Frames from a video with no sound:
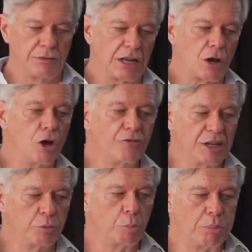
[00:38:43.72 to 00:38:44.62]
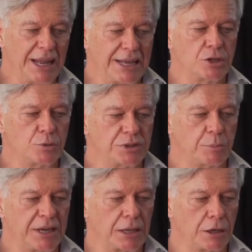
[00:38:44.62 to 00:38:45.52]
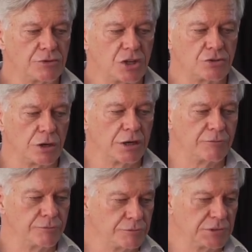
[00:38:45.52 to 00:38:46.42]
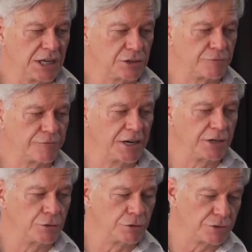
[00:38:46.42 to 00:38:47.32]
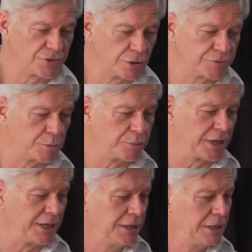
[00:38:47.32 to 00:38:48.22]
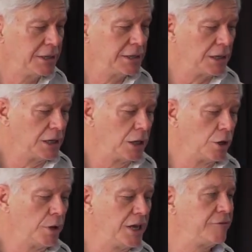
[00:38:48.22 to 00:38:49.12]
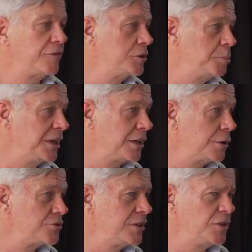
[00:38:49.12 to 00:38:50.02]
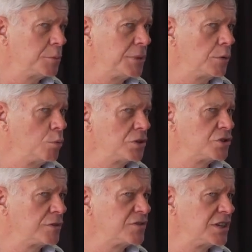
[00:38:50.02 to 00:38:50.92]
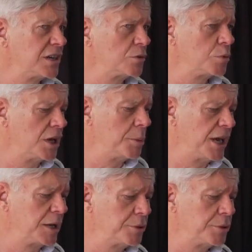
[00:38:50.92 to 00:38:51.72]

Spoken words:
Hopefully will blend with the piccolo. So try and get your friend or yourself to play a low F on the piccolo and see if you can make, what sort of sound will I make?